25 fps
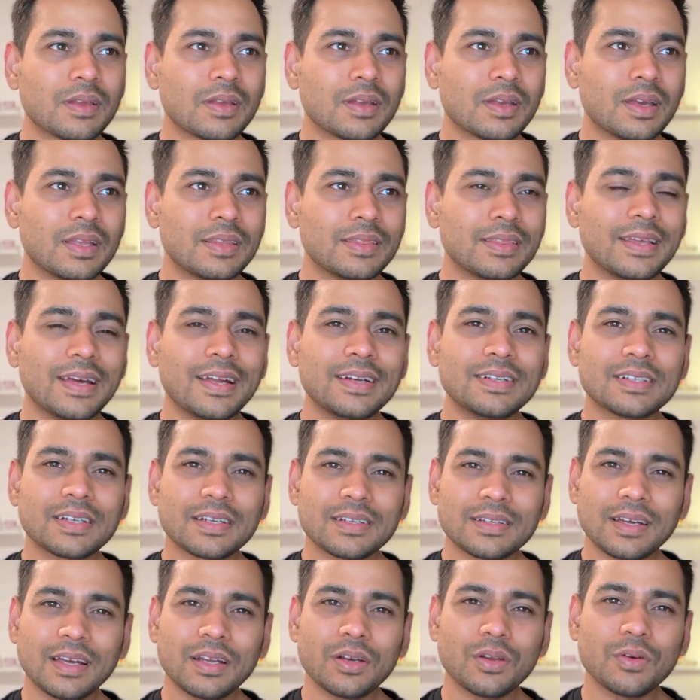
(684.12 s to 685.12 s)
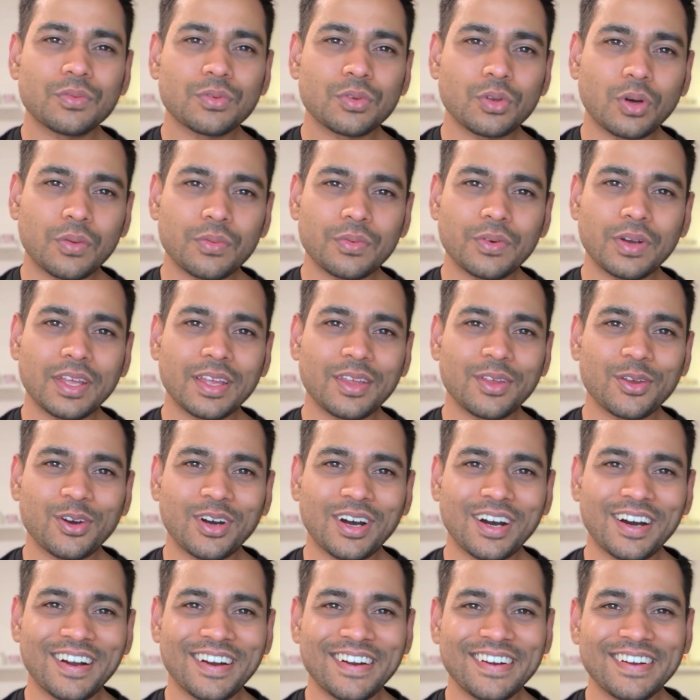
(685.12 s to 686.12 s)
and that kind of softening your
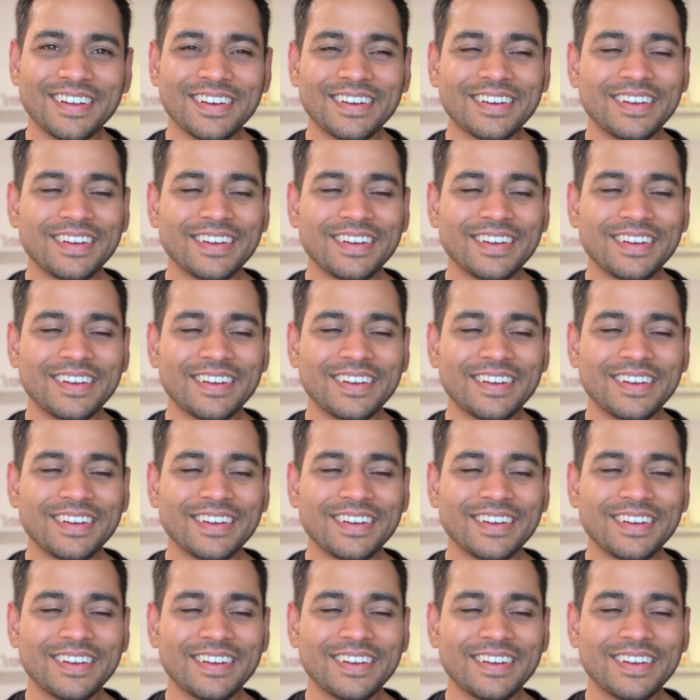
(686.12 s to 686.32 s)
heart